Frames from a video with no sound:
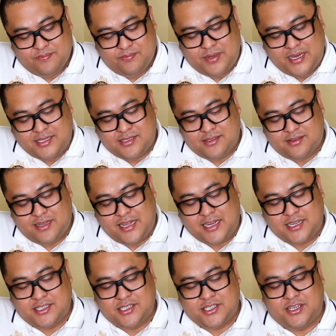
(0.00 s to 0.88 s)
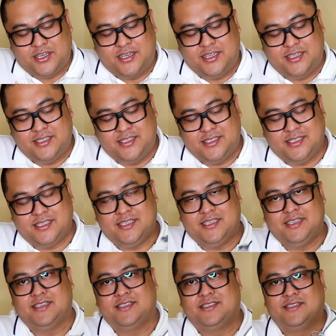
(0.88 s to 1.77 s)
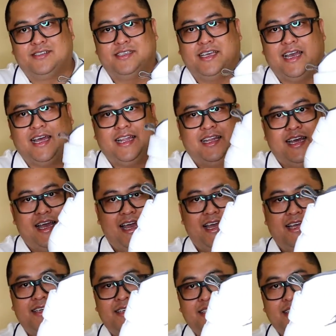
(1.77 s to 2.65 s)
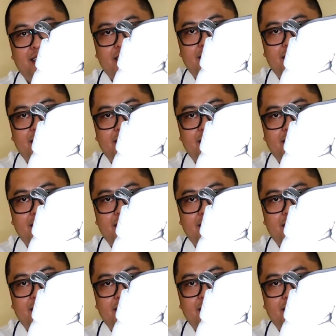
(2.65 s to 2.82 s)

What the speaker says: best collections. So yeah, ha?